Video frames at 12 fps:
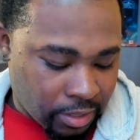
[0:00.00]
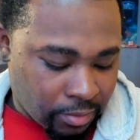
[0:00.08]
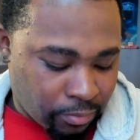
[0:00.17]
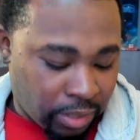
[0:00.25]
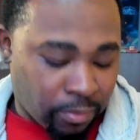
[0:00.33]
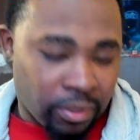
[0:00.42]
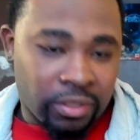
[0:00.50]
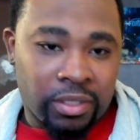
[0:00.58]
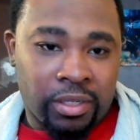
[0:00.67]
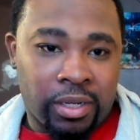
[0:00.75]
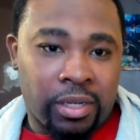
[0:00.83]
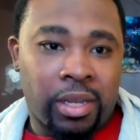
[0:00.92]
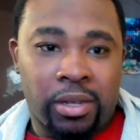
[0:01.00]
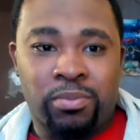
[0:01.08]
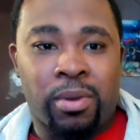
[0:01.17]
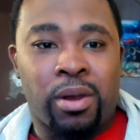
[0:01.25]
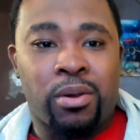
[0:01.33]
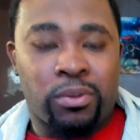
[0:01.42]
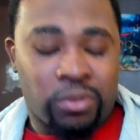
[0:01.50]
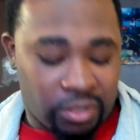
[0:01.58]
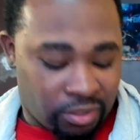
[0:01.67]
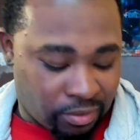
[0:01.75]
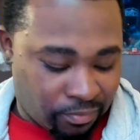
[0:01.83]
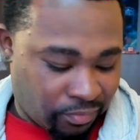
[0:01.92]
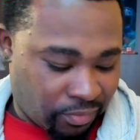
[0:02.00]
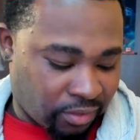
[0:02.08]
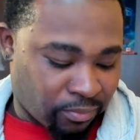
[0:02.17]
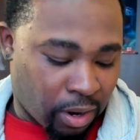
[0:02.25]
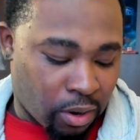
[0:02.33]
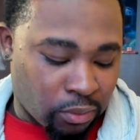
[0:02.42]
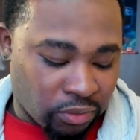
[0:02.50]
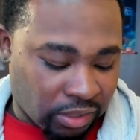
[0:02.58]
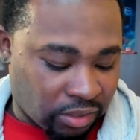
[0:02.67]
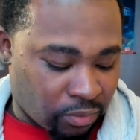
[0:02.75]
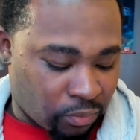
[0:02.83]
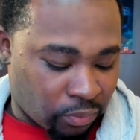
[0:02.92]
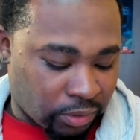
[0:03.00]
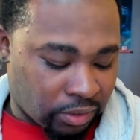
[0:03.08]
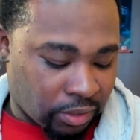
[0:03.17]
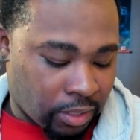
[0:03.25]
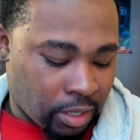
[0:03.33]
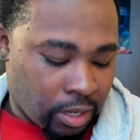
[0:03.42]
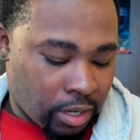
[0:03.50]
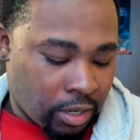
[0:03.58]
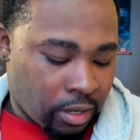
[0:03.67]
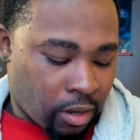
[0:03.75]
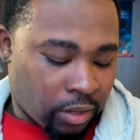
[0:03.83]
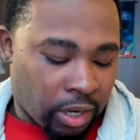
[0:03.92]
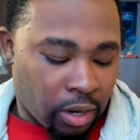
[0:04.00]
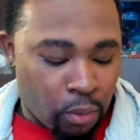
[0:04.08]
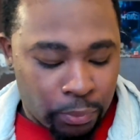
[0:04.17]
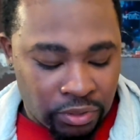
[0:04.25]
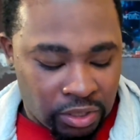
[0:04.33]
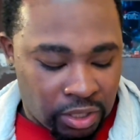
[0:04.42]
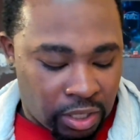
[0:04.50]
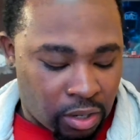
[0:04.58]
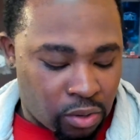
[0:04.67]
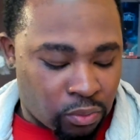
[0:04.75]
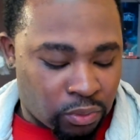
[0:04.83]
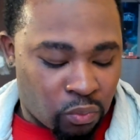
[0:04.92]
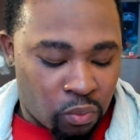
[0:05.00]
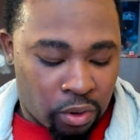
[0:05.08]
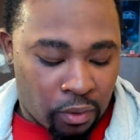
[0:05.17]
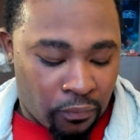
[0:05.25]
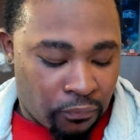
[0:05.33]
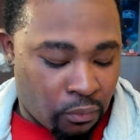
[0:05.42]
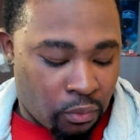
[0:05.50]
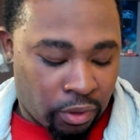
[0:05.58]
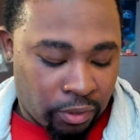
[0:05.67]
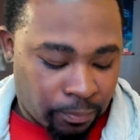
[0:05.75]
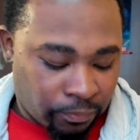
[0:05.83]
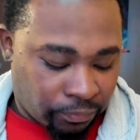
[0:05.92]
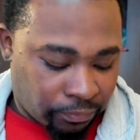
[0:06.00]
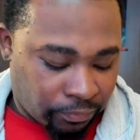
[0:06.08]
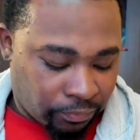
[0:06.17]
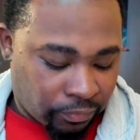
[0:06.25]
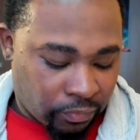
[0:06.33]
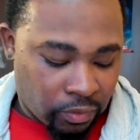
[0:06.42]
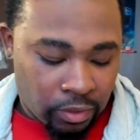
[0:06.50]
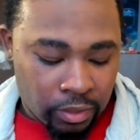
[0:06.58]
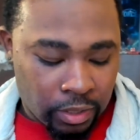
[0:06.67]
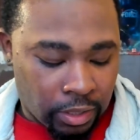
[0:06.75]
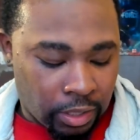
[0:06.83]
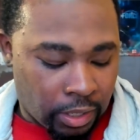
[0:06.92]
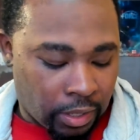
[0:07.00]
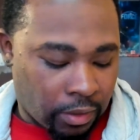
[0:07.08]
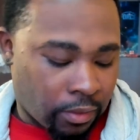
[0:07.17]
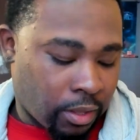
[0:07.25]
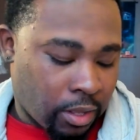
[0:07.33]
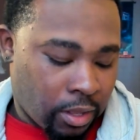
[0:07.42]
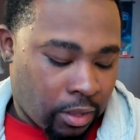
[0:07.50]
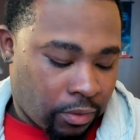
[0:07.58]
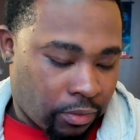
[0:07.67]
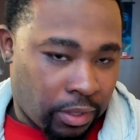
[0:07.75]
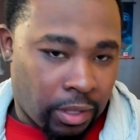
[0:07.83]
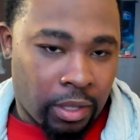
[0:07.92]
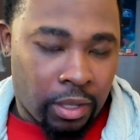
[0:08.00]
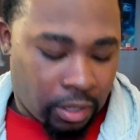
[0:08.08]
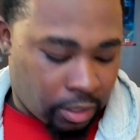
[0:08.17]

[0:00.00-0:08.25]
pretty much kills my old system, because my old system was okay. The OpenGL was 104, and then the